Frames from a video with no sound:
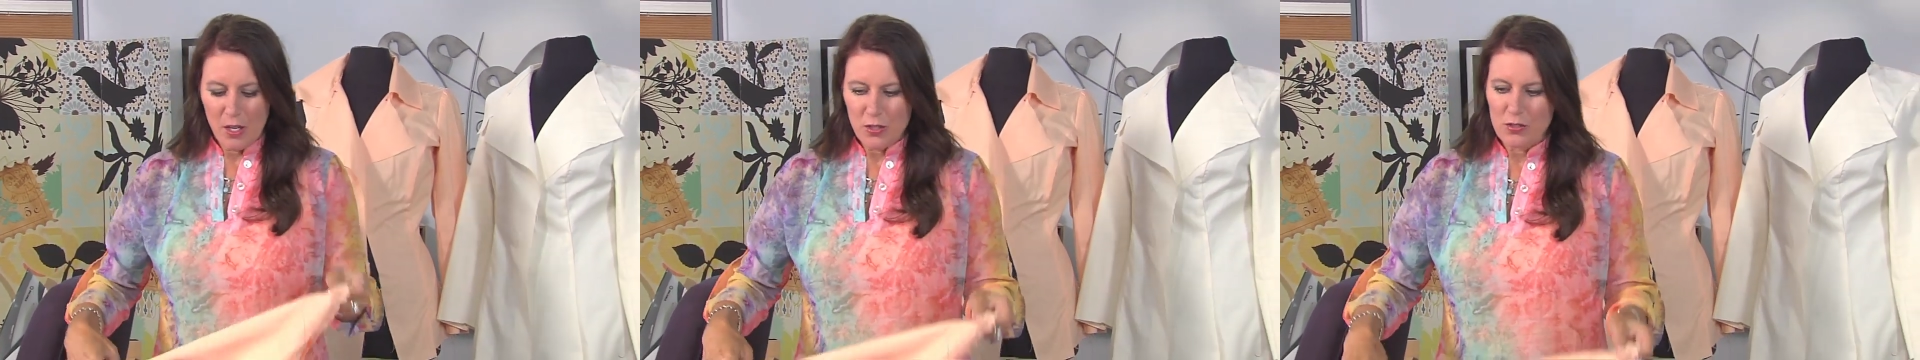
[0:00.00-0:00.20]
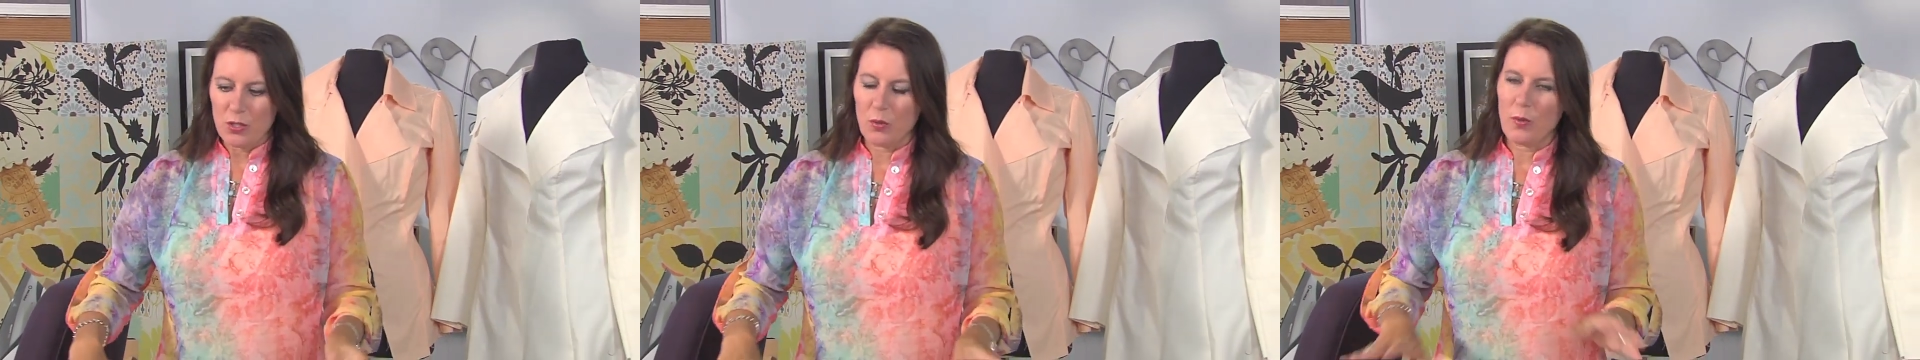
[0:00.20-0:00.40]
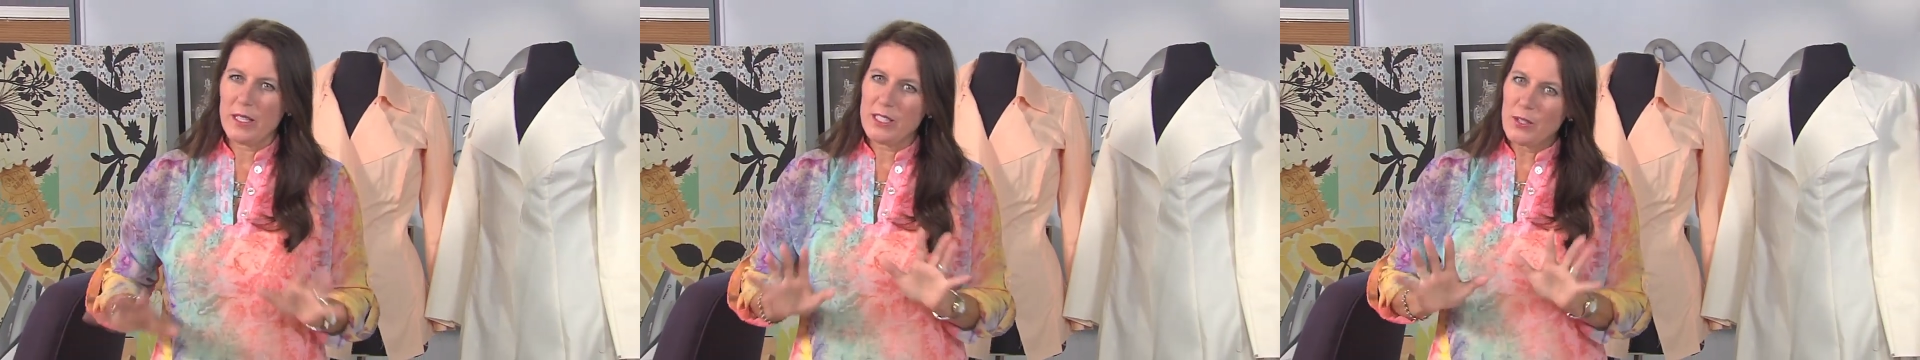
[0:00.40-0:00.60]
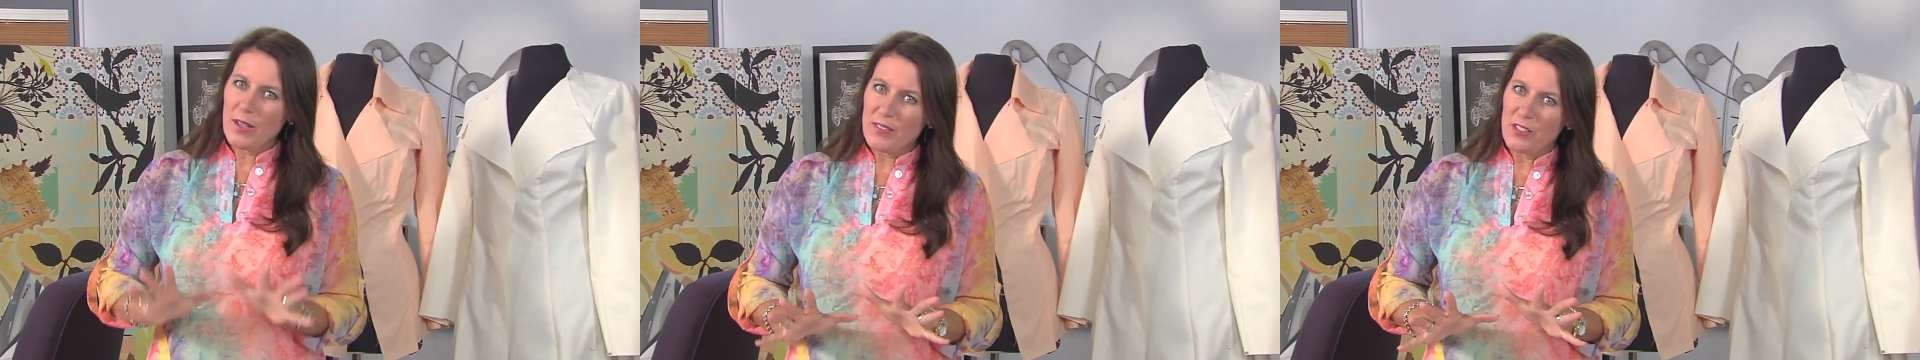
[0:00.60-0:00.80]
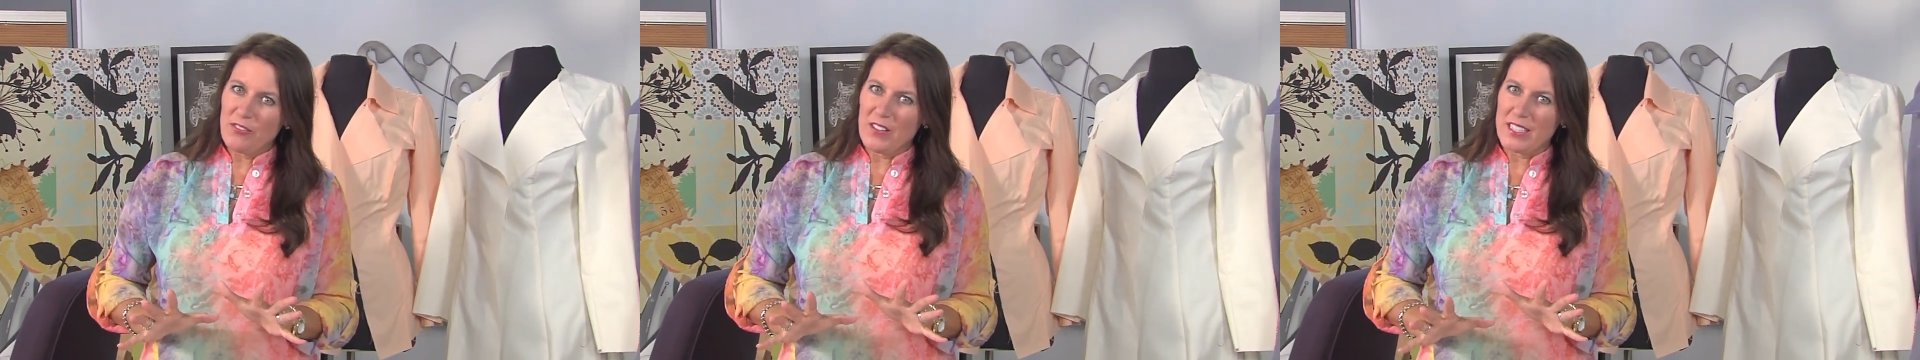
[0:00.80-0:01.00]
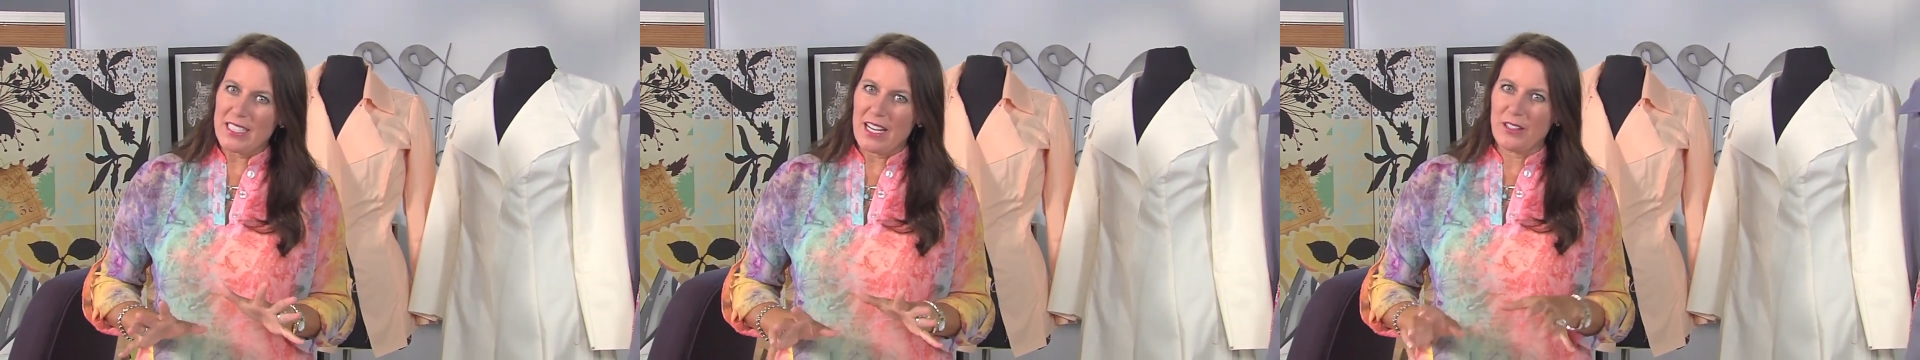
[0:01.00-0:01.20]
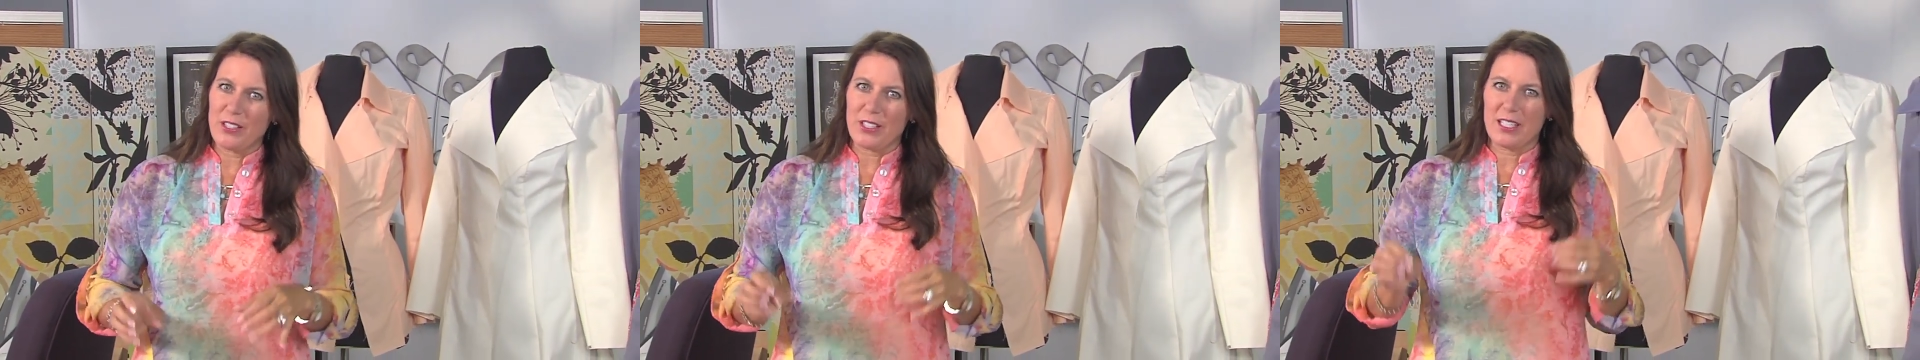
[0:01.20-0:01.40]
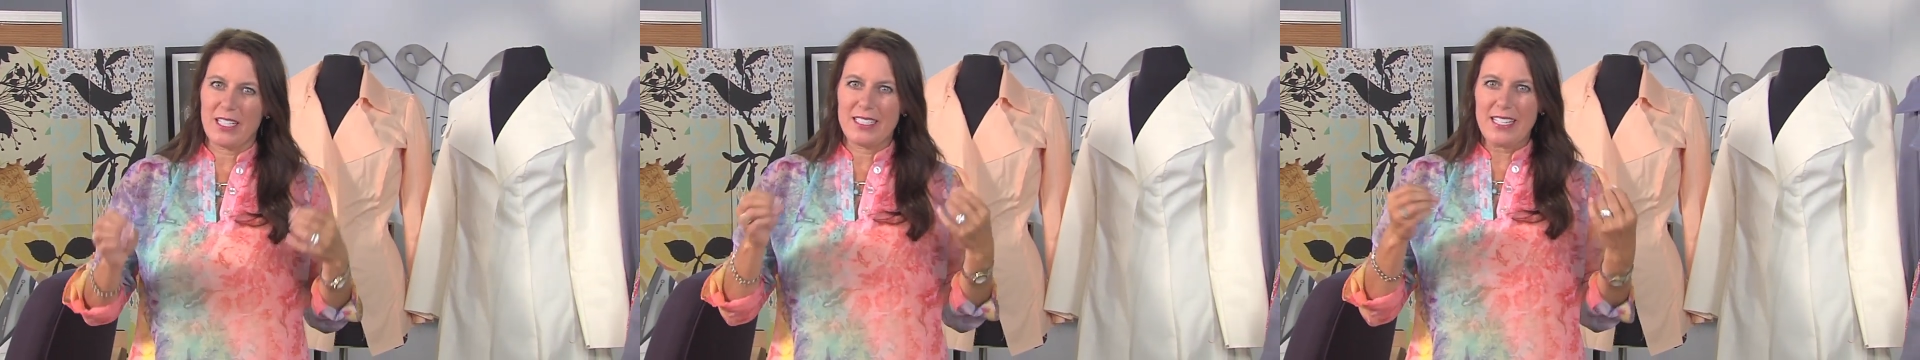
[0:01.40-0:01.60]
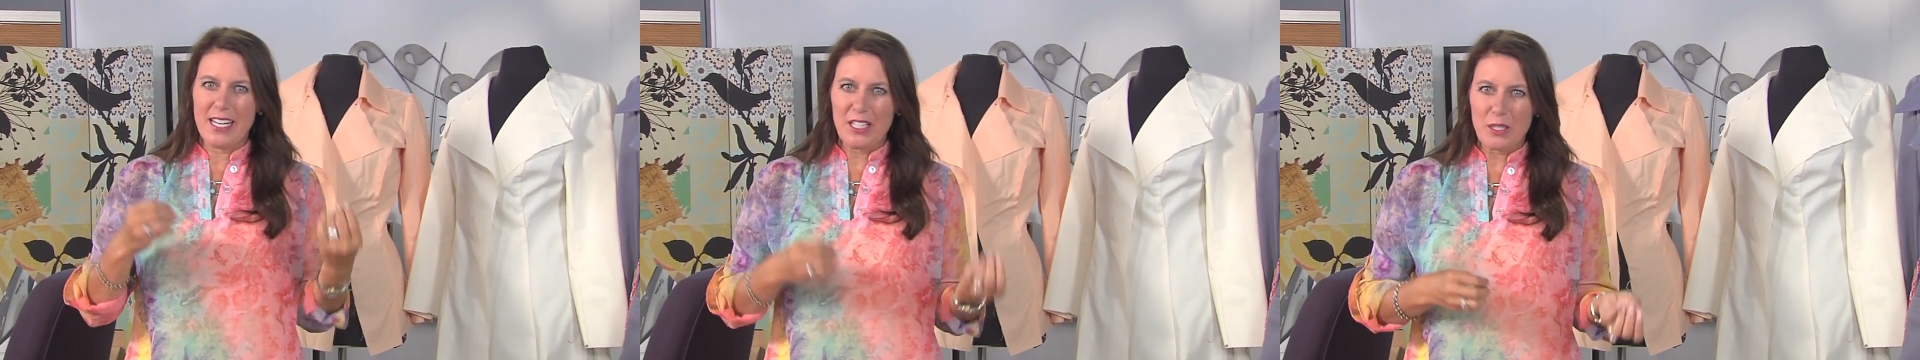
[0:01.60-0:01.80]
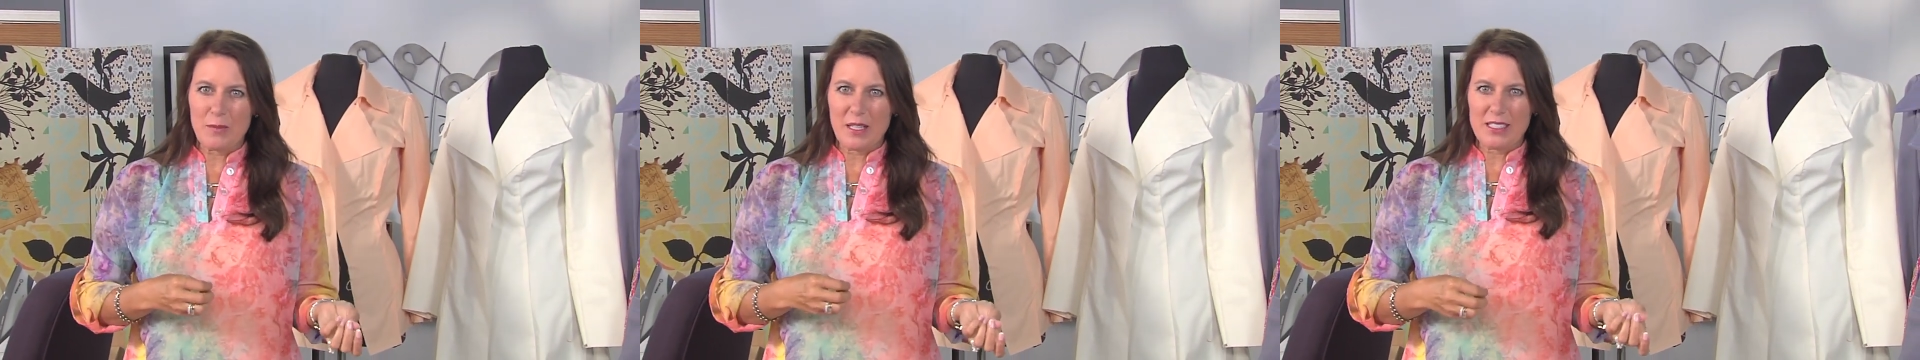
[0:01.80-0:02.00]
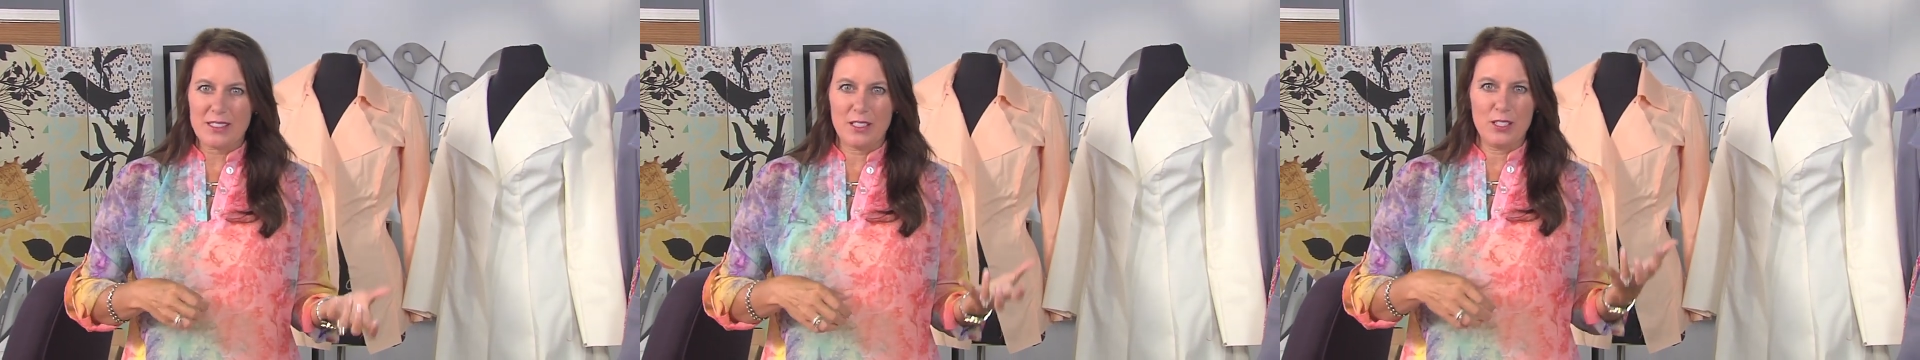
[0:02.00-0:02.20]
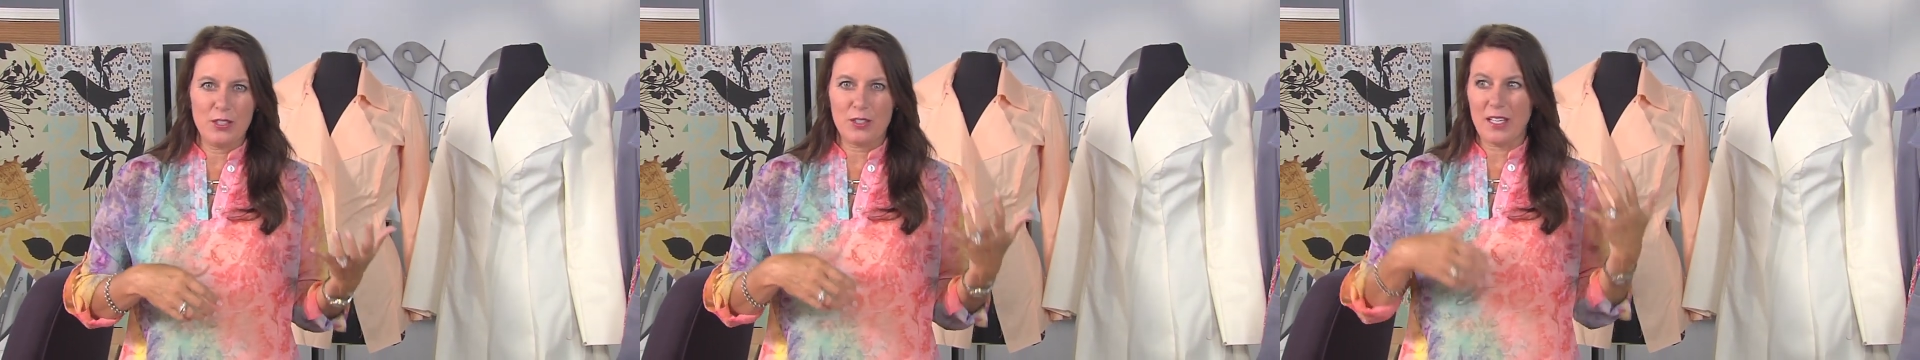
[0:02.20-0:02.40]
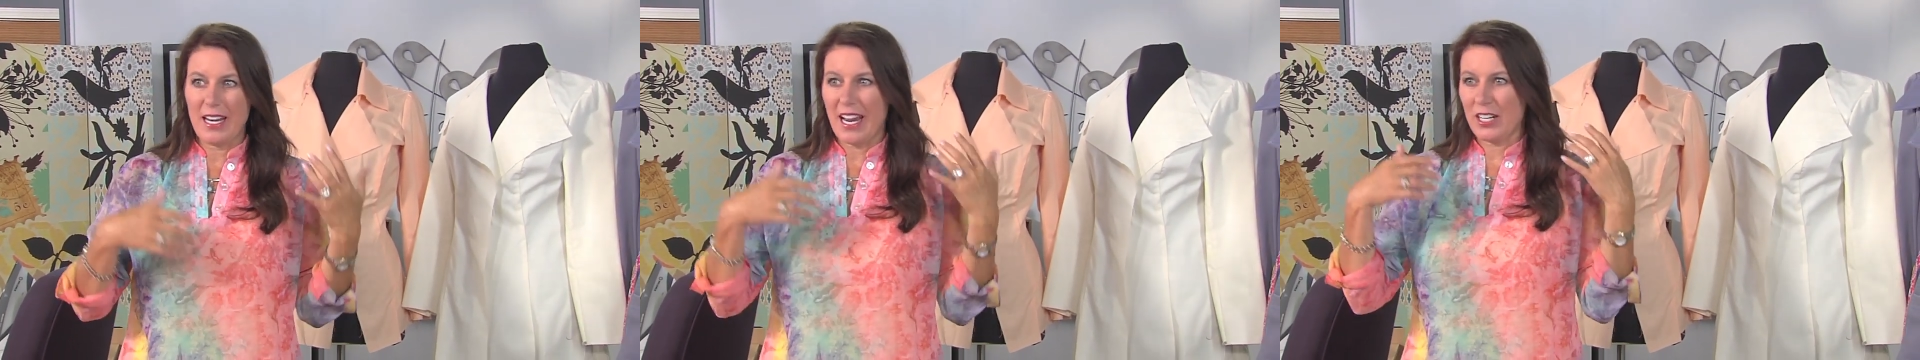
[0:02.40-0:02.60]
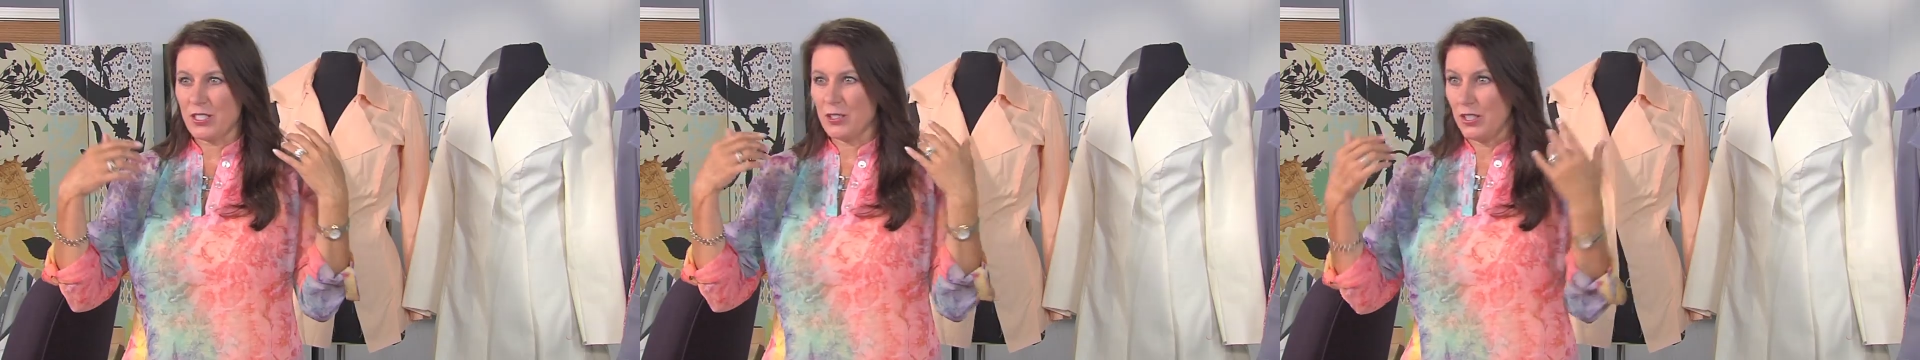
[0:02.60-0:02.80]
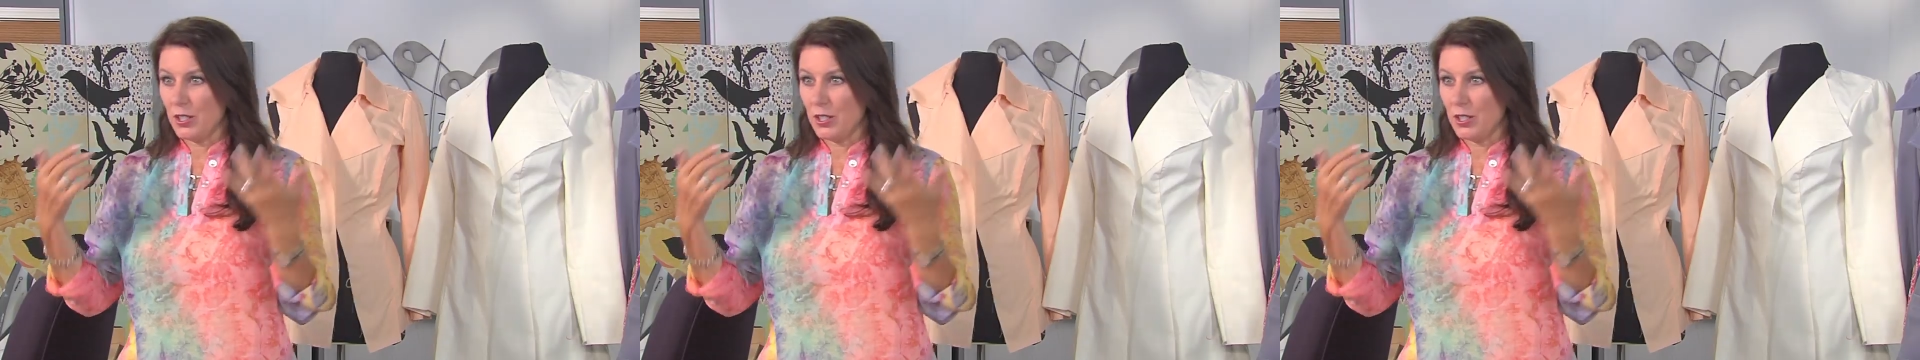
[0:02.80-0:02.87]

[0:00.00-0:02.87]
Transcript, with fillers: So once you have the fit down, you're gonna take your muslin, you can actually